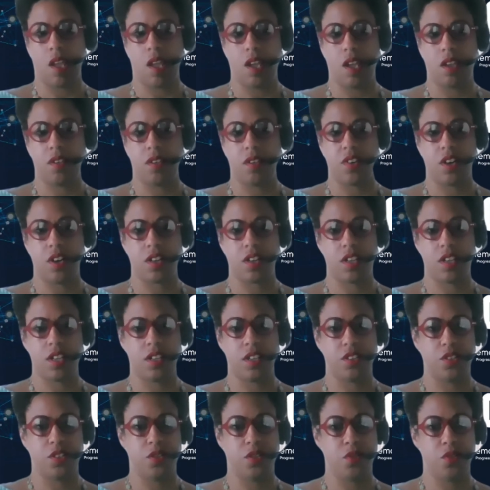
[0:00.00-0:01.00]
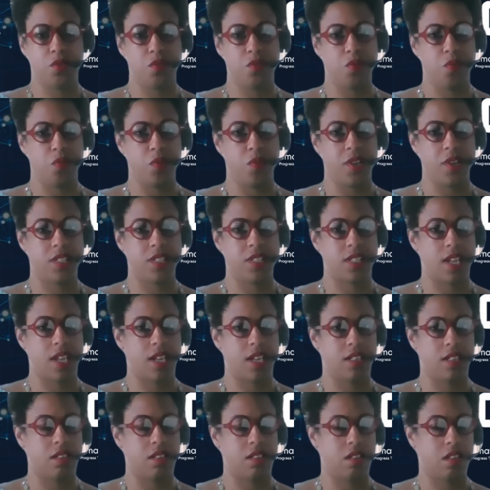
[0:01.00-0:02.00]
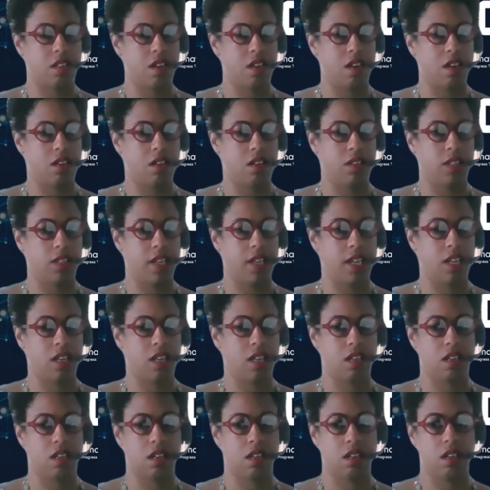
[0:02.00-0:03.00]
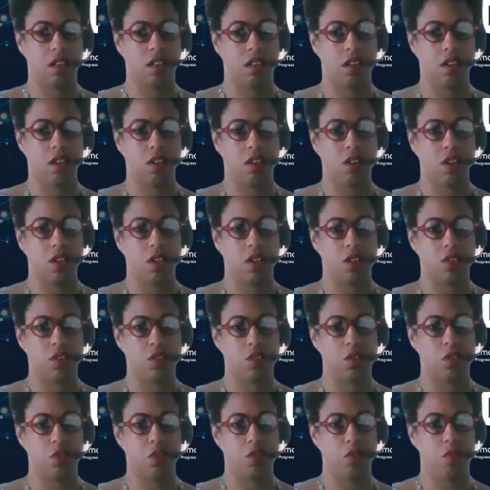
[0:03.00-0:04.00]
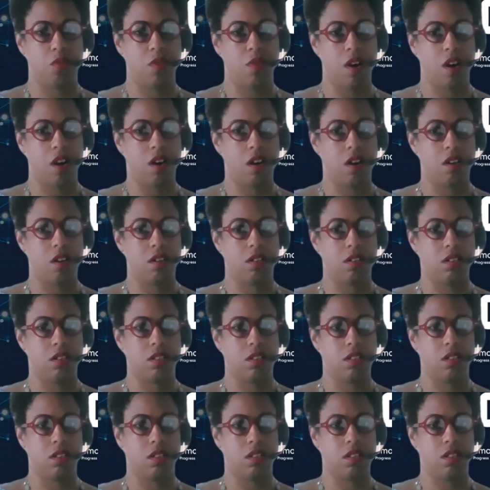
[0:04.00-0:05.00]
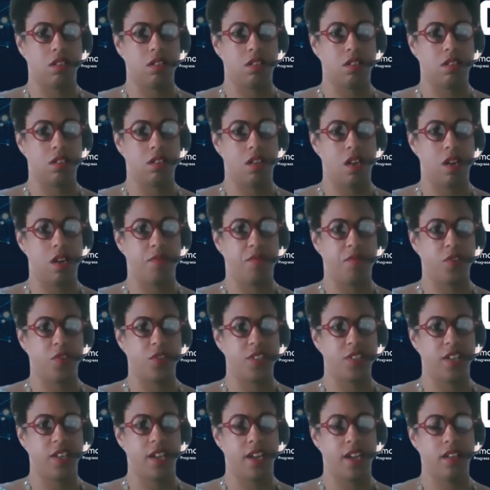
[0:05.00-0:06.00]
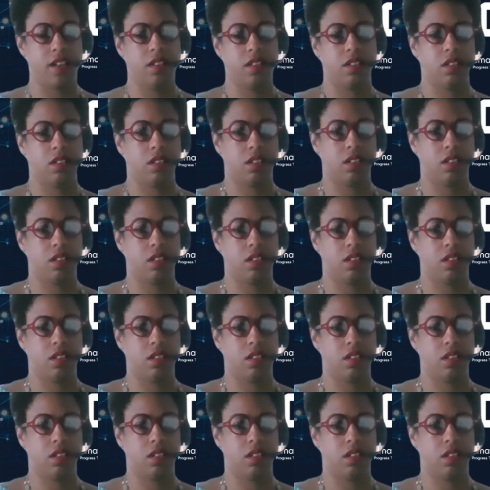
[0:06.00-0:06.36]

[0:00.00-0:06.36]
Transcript: Ava, can you resend the link to our um, for today?